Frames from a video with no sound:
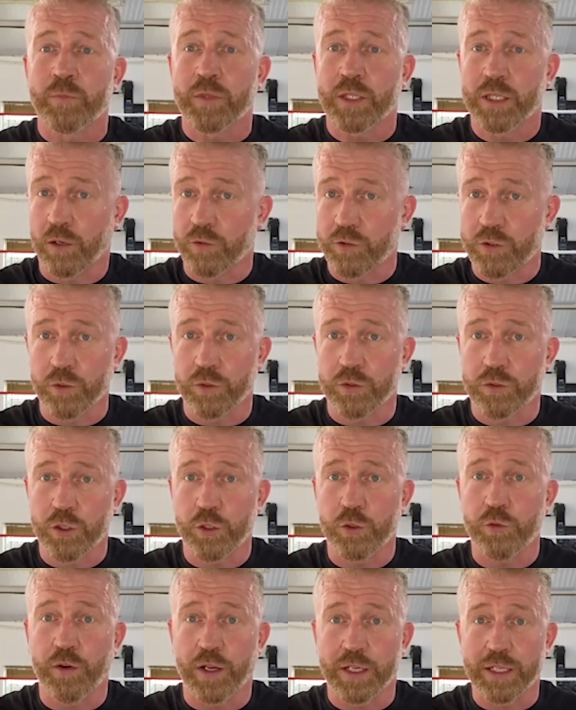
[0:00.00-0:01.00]
you know,
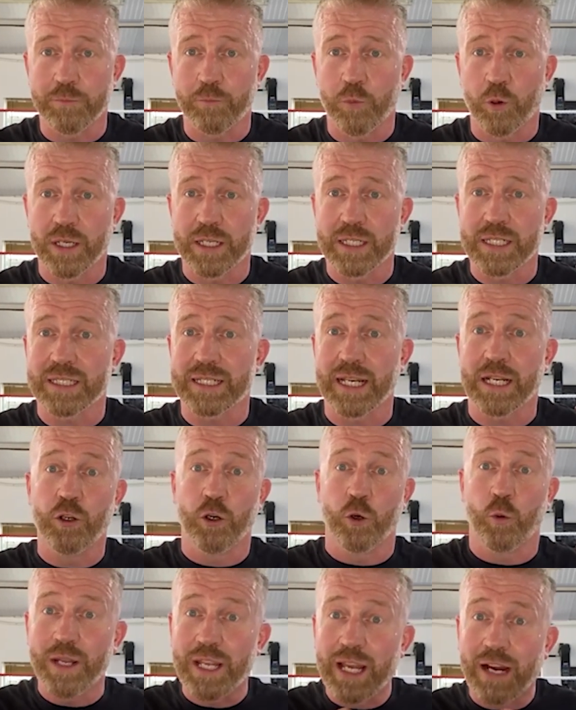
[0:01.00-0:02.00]
to funding bodies and say,
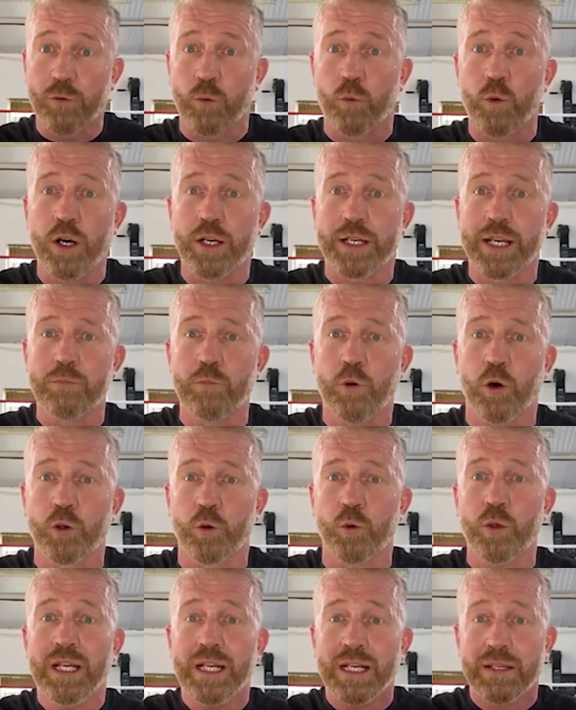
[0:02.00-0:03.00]
look, we have a working
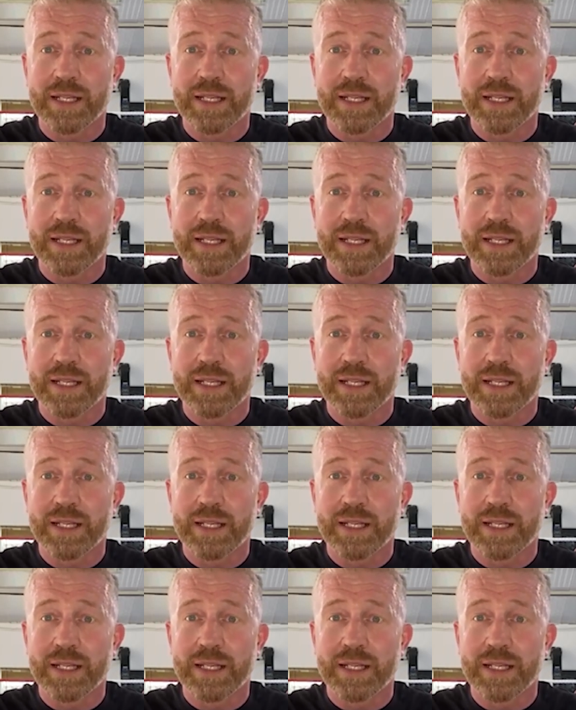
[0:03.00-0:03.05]
model.